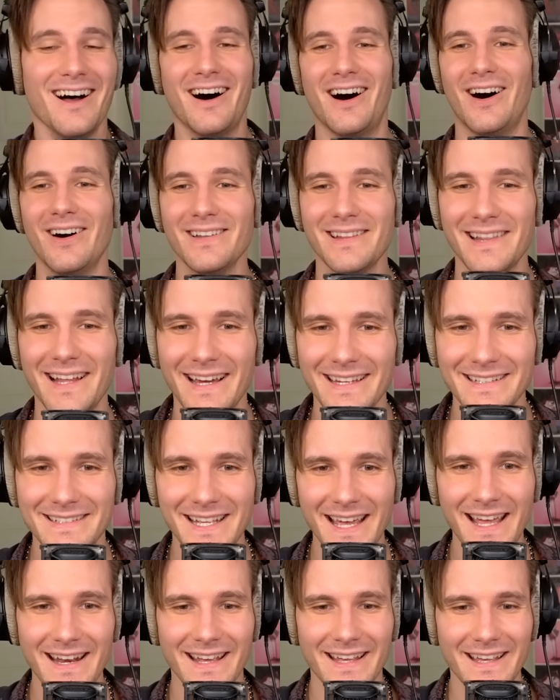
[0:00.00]
online
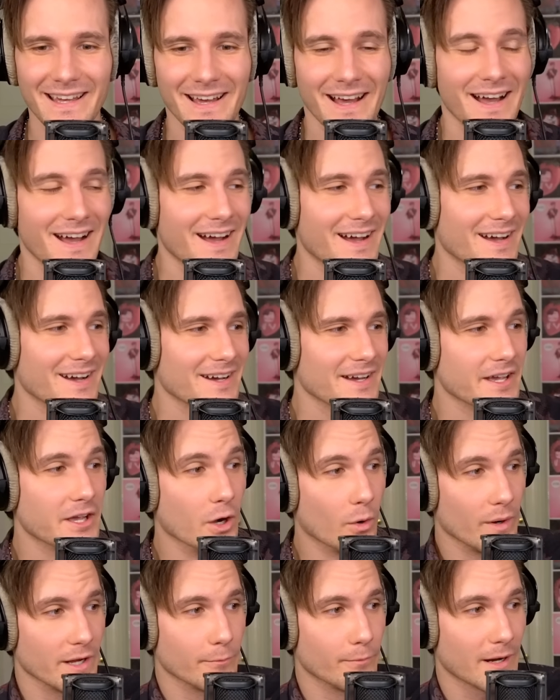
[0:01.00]
dating,
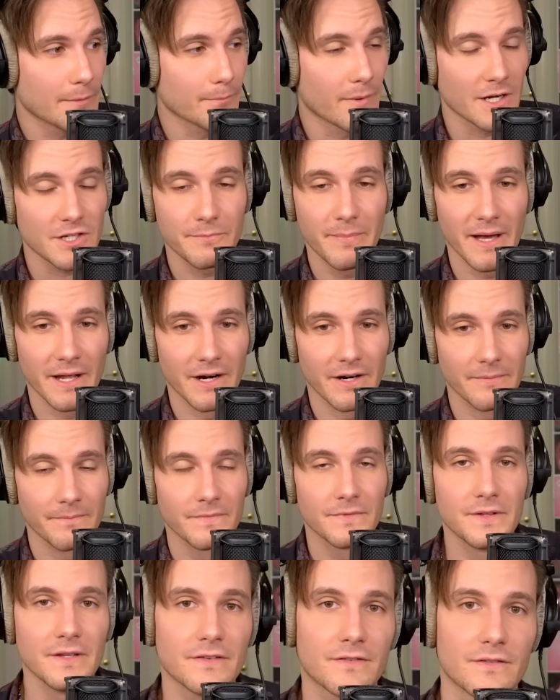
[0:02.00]
going went much better.
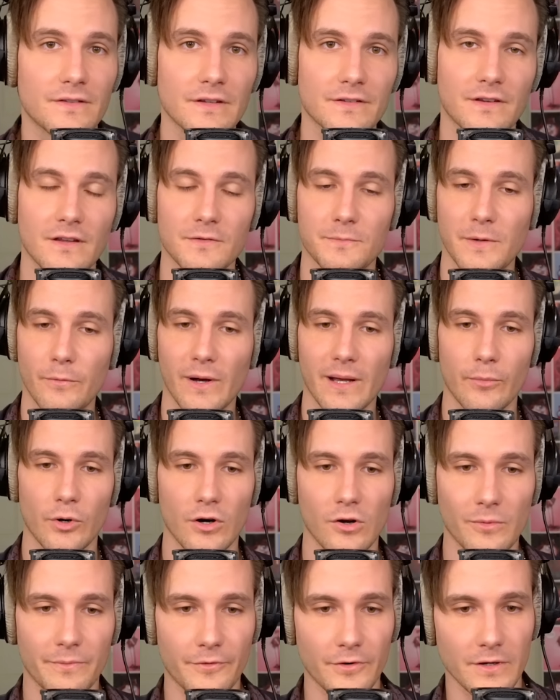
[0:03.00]
This this gives me way more
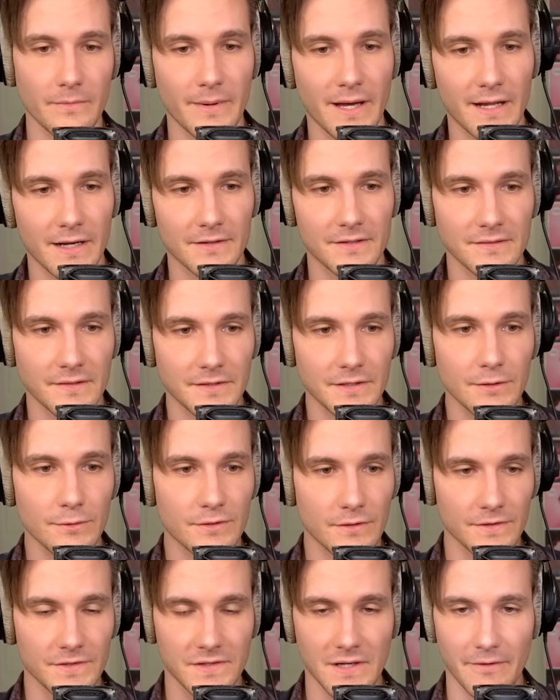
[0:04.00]
hope for humanity than the
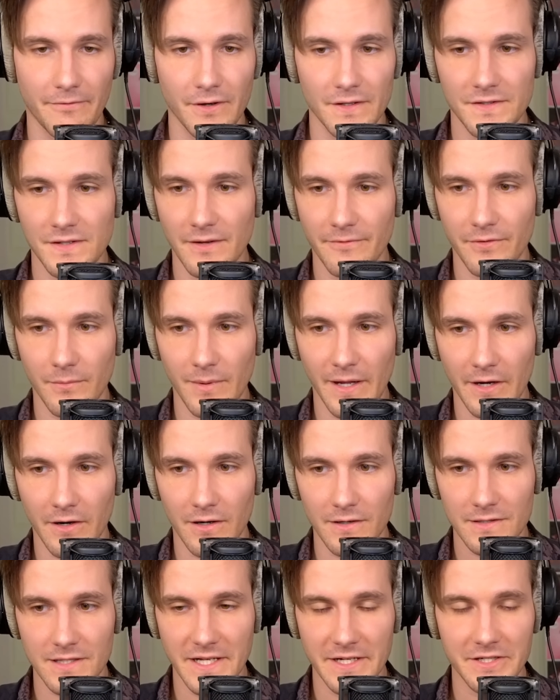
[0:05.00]
usual stuff I see from like
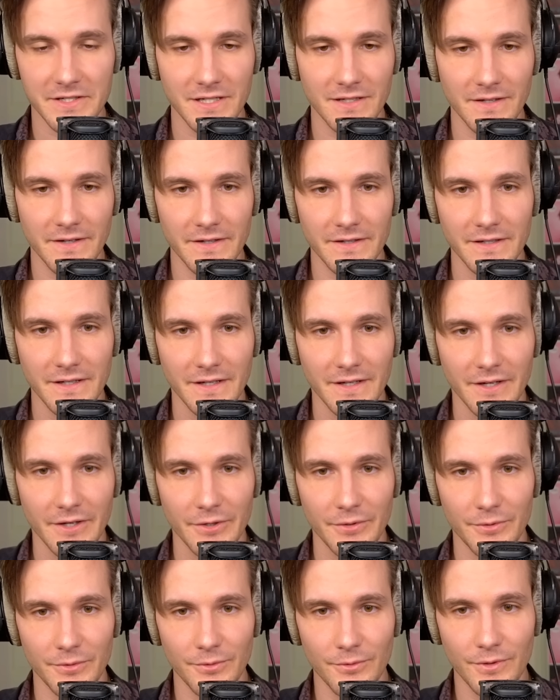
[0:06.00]
r slash Tinder.
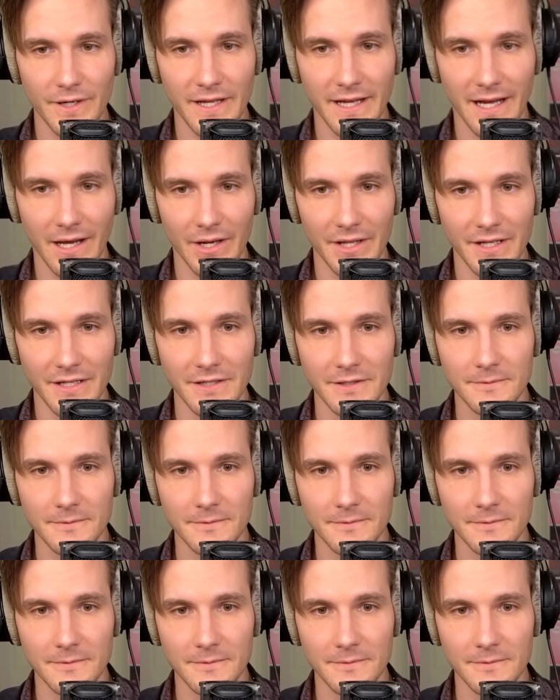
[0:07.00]
Hooty howdy.